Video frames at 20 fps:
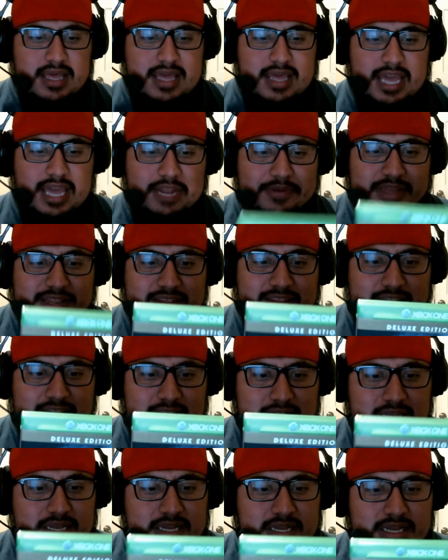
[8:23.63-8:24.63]
Anyways,
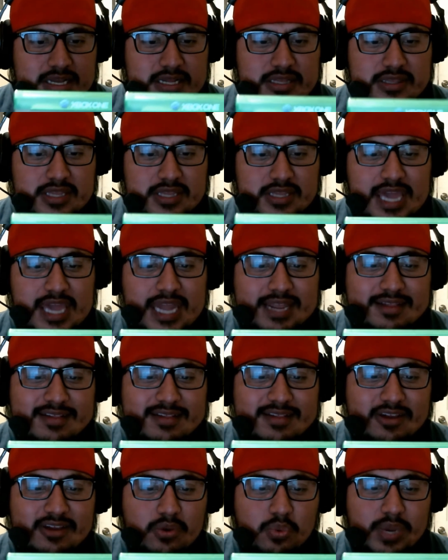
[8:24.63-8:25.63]
the
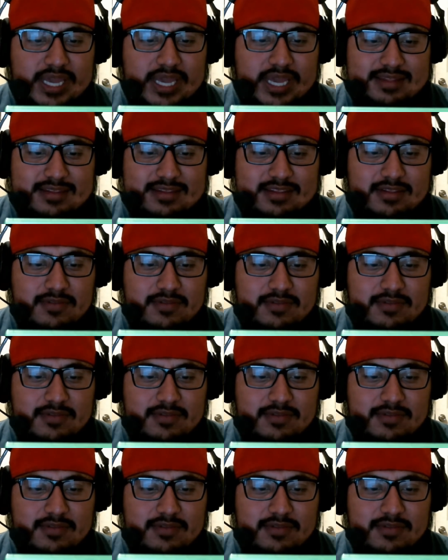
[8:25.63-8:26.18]
galaxy awaits.